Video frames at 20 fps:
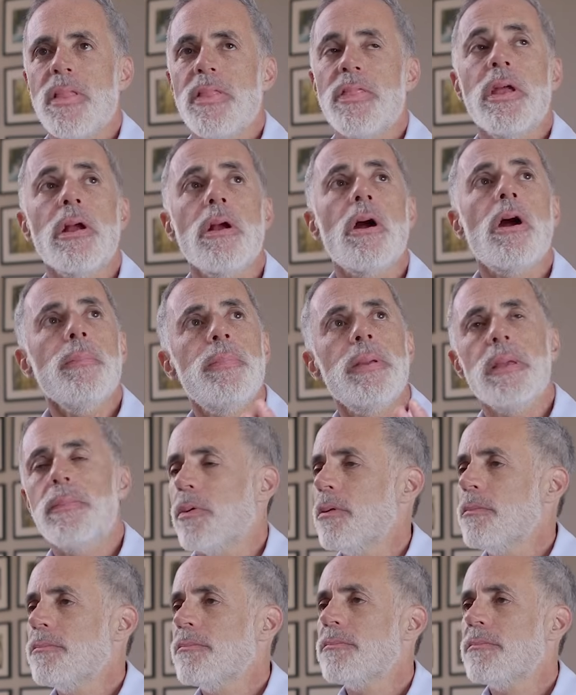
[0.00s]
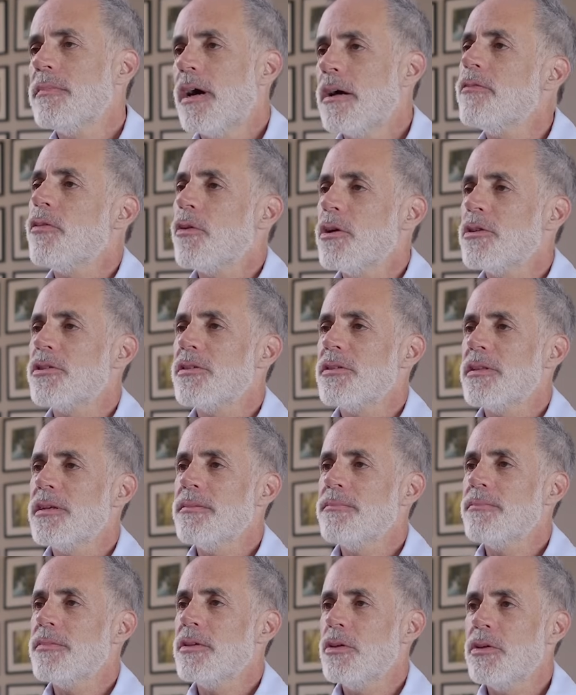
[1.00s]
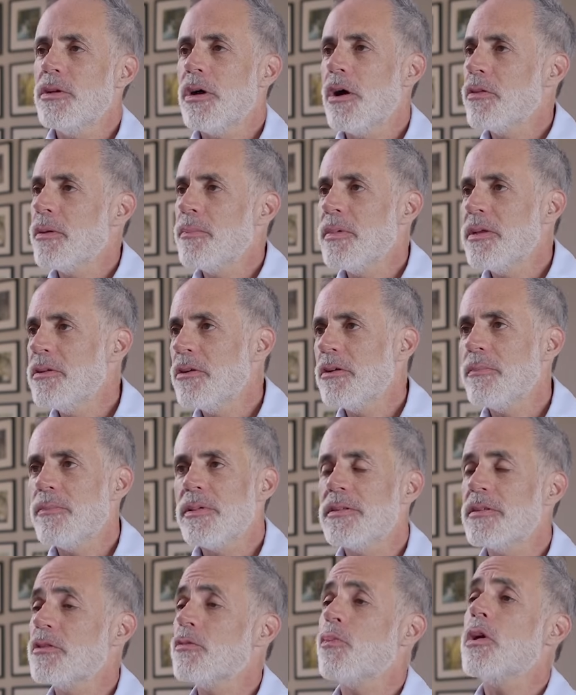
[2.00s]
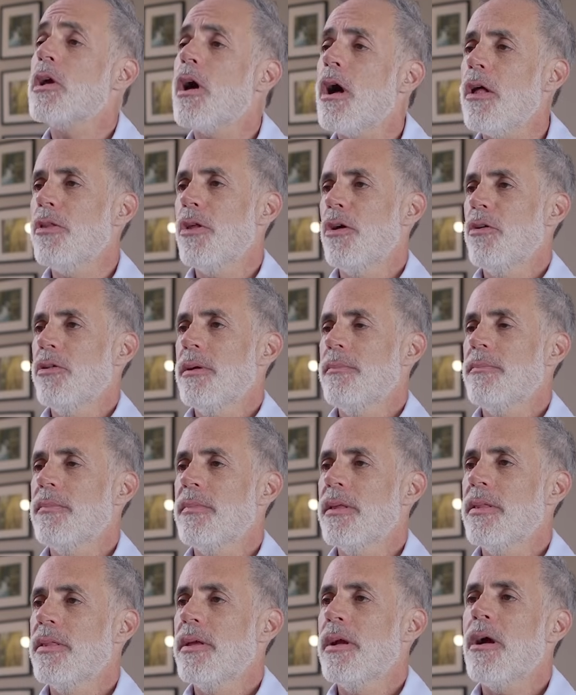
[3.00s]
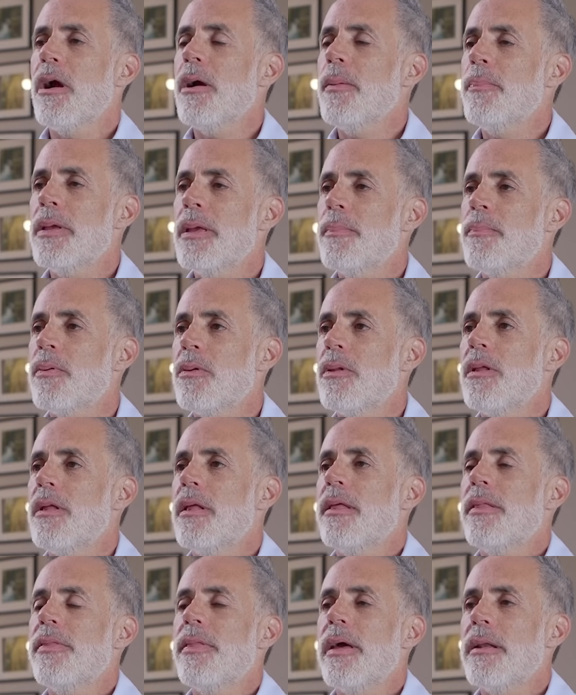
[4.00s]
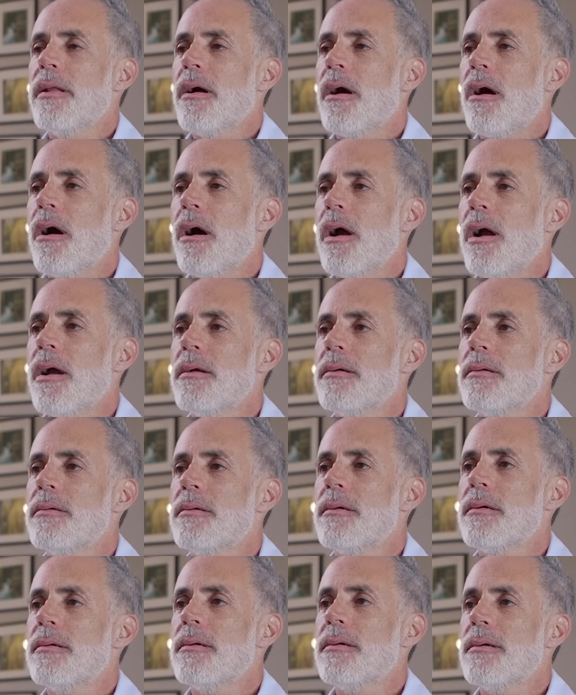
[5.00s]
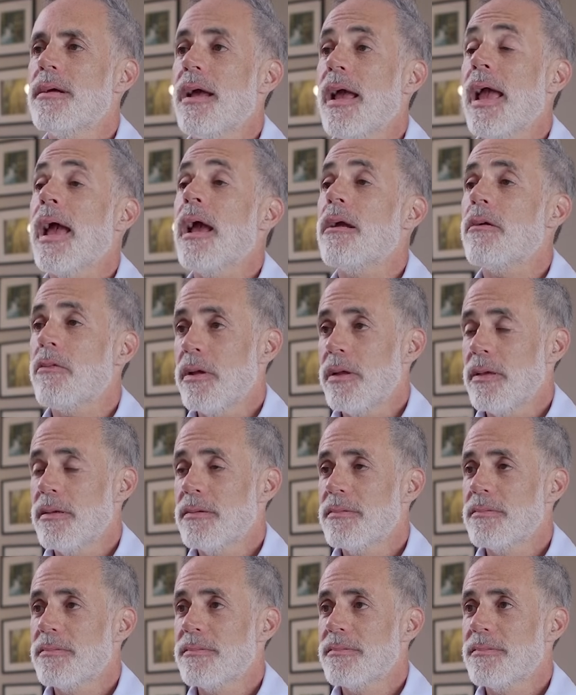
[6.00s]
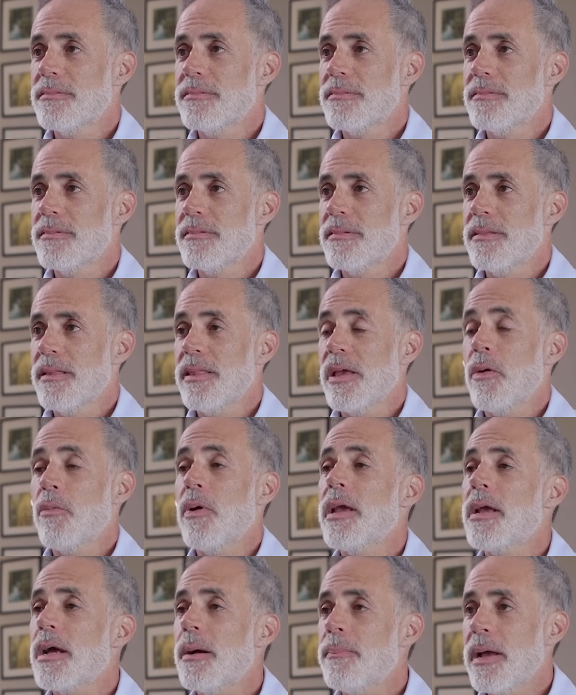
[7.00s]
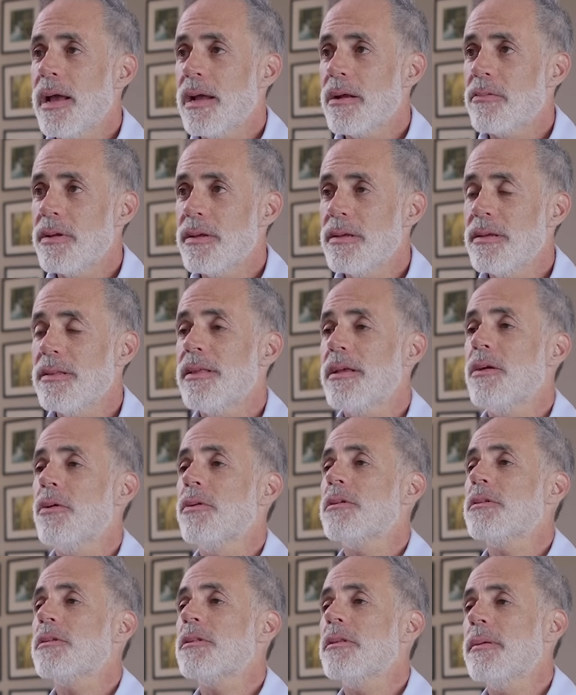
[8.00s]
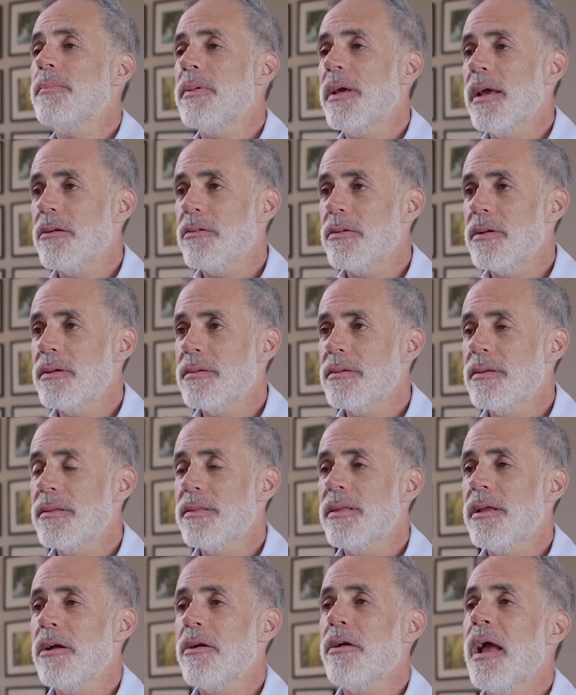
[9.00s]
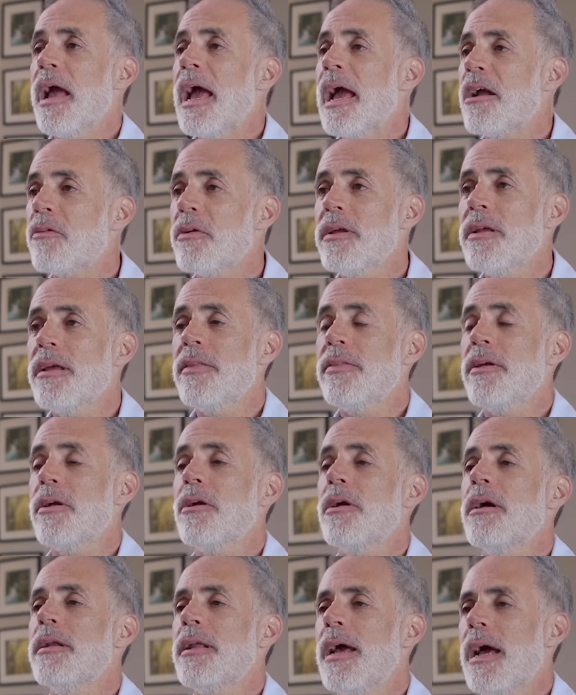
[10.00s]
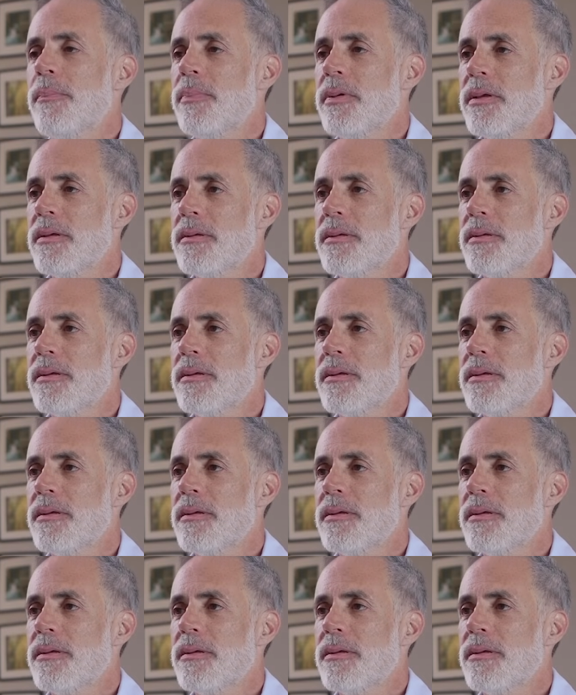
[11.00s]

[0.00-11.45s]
there are people, unfortunately, you know them in your business, we all know them. There are people that are angry. They wake up angry, they go to sleep angry. They are angry and they're unhappy.